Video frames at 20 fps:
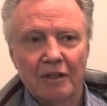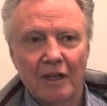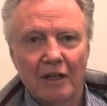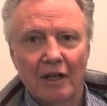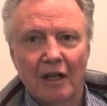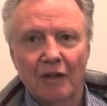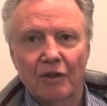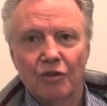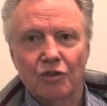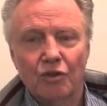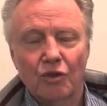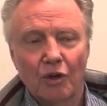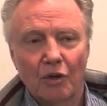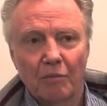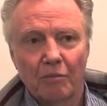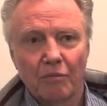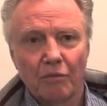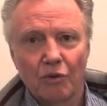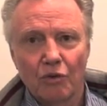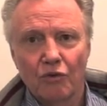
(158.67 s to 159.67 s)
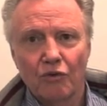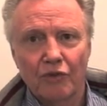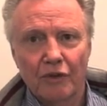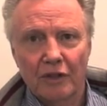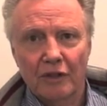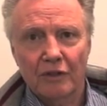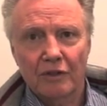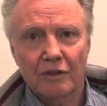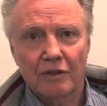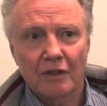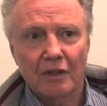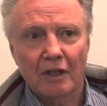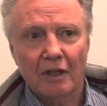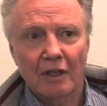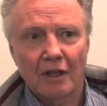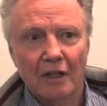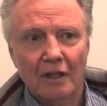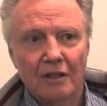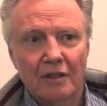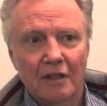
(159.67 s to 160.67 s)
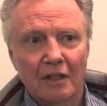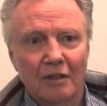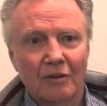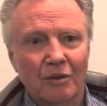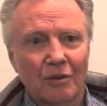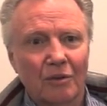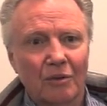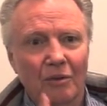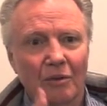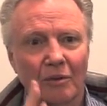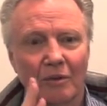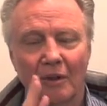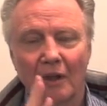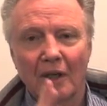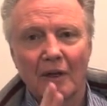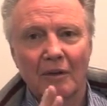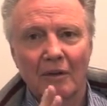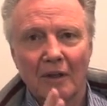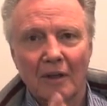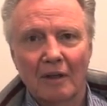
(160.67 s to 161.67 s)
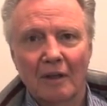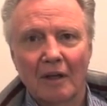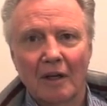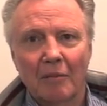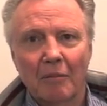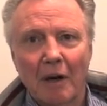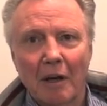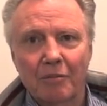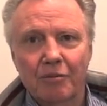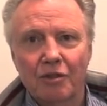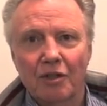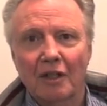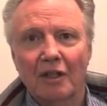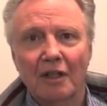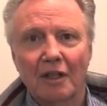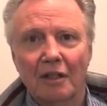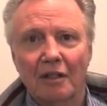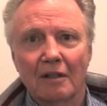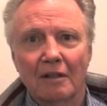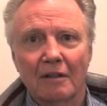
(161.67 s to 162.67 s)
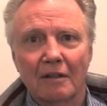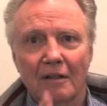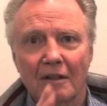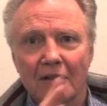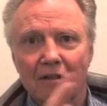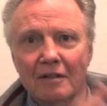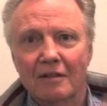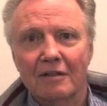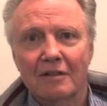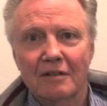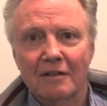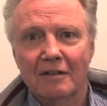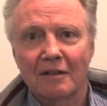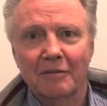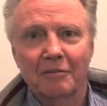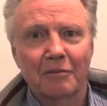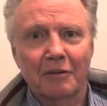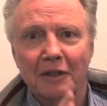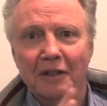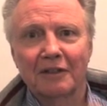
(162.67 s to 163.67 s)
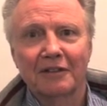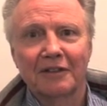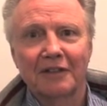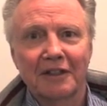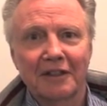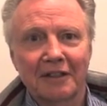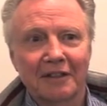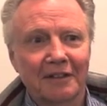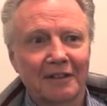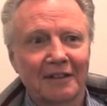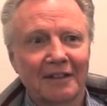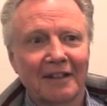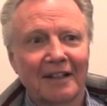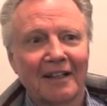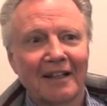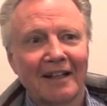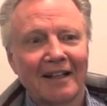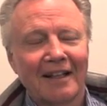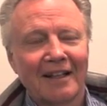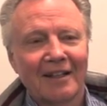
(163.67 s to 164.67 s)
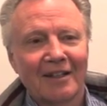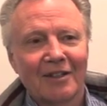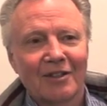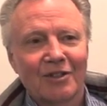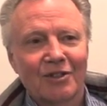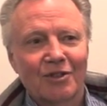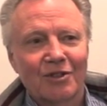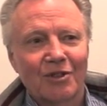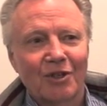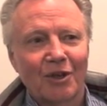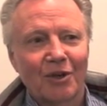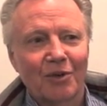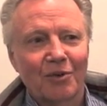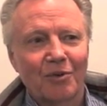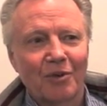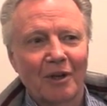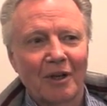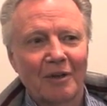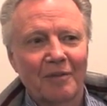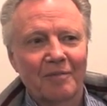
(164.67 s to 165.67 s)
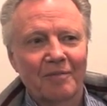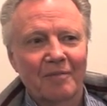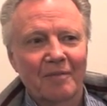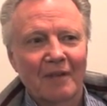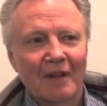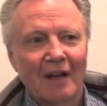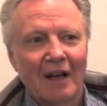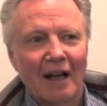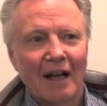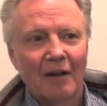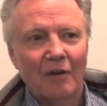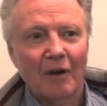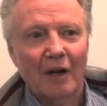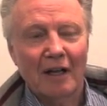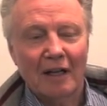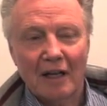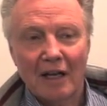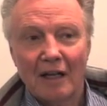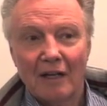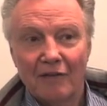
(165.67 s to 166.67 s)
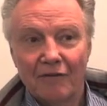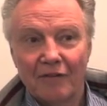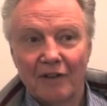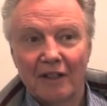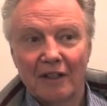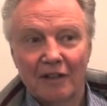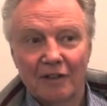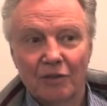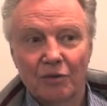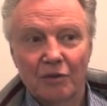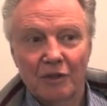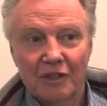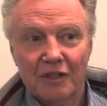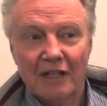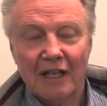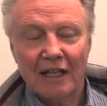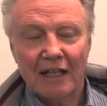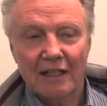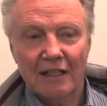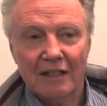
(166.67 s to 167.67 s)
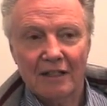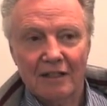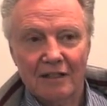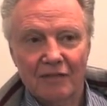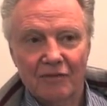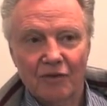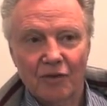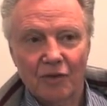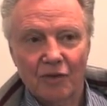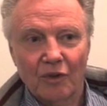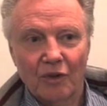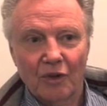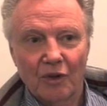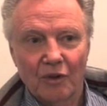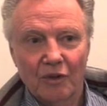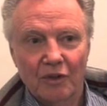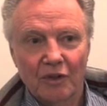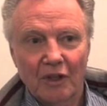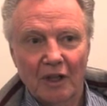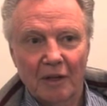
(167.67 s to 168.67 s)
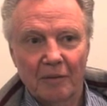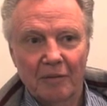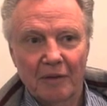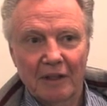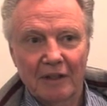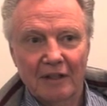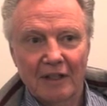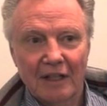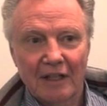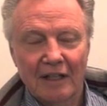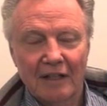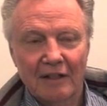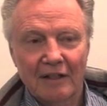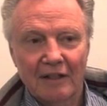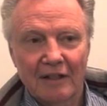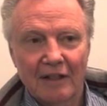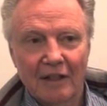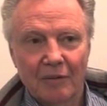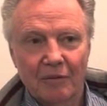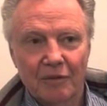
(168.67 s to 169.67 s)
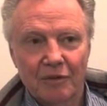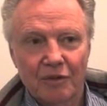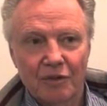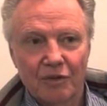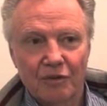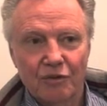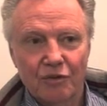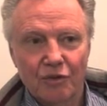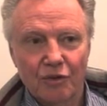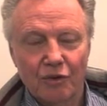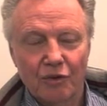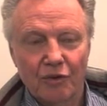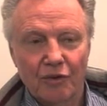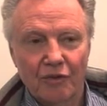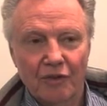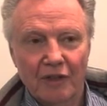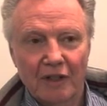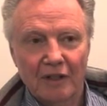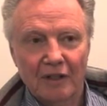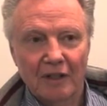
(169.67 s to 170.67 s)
Then I saw movies and I said, oh, I'm obsolete. This is the real deal. So I kind of fell into a sadness for a long time that was the truth of it.